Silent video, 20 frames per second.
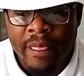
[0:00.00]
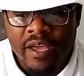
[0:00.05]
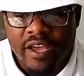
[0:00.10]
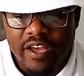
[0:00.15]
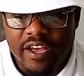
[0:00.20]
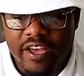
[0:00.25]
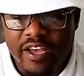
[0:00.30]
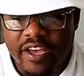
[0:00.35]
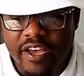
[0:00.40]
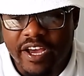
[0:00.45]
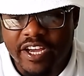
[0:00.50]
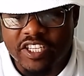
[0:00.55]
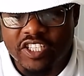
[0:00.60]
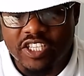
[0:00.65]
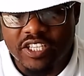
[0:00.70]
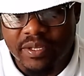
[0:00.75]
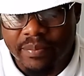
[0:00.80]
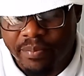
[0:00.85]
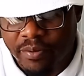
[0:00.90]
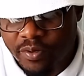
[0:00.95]
Archie
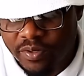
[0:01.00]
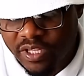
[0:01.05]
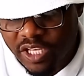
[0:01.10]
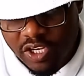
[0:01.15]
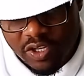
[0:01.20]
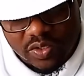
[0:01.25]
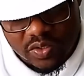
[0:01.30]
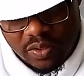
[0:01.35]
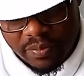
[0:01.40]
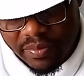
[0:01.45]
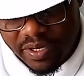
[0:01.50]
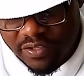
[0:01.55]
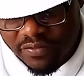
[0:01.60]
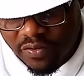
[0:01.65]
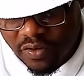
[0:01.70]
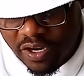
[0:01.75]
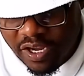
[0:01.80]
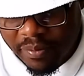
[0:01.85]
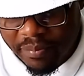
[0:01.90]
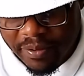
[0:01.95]
the Bold, thank you so much for
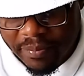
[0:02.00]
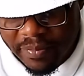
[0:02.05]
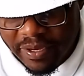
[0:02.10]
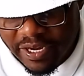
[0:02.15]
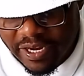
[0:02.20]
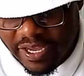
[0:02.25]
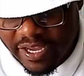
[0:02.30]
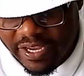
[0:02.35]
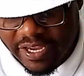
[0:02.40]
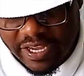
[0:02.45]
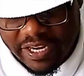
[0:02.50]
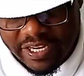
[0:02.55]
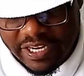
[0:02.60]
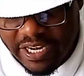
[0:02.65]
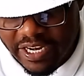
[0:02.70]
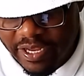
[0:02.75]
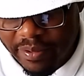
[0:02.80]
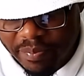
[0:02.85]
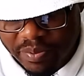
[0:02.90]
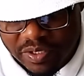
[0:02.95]
coming. man. I
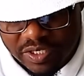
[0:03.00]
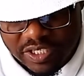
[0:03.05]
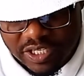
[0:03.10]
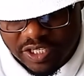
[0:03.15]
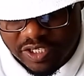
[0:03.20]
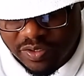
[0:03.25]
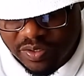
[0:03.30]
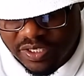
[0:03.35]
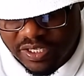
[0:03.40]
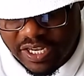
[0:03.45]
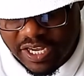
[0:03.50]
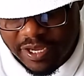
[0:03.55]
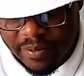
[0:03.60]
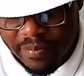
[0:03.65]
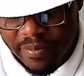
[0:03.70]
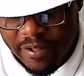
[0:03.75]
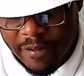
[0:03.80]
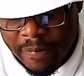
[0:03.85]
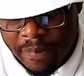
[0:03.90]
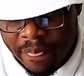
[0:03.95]
really appreciate your
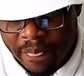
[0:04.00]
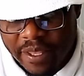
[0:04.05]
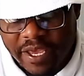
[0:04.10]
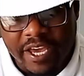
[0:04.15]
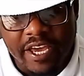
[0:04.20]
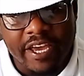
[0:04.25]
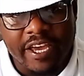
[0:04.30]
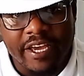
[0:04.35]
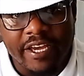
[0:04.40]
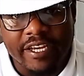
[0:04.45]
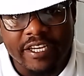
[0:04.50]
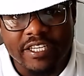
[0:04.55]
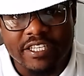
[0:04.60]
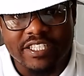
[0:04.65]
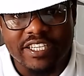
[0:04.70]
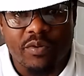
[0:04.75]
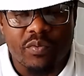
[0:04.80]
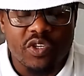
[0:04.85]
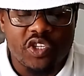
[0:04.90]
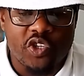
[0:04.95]
time. And
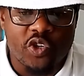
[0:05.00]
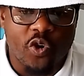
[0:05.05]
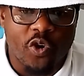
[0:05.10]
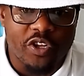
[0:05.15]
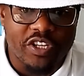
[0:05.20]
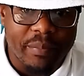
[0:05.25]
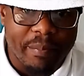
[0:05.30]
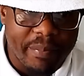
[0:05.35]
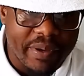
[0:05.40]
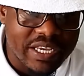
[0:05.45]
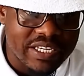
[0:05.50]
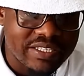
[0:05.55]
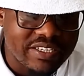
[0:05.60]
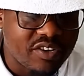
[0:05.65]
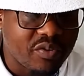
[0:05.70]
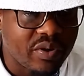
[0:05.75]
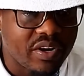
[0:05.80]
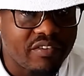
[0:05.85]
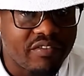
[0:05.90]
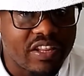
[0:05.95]
I wish you all the best in
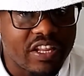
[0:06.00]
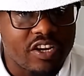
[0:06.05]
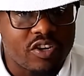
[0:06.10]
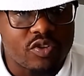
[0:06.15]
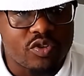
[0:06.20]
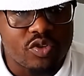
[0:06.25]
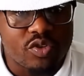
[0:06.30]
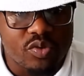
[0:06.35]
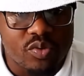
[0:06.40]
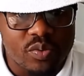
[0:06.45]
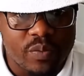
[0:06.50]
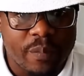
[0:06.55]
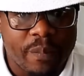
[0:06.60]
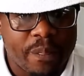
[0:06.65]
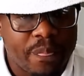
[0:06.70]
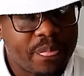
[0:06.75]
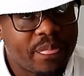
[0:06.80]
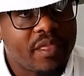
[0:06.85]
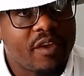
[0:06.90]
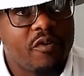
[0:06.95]
whatever that you do.
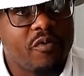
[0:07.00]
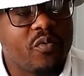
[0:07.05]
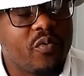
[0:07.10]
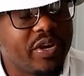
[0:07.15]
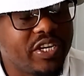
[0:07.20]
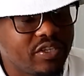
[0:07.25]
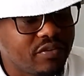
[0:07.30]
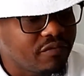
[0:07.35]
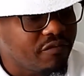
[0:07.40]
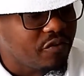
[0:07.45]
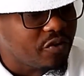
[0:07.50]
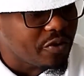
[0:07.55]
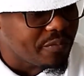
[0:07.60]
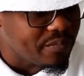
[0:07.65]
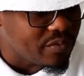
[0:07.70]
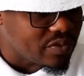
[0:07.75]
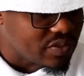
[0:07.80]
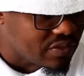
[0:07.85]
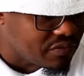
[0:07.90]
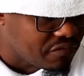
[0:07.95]
We're waiting for your
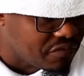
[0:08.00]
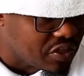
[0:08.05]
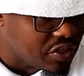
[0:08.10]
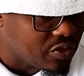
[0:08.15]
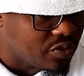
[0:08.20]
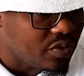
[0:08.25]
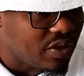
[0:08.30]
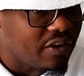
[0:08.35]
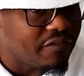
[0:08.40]
music video.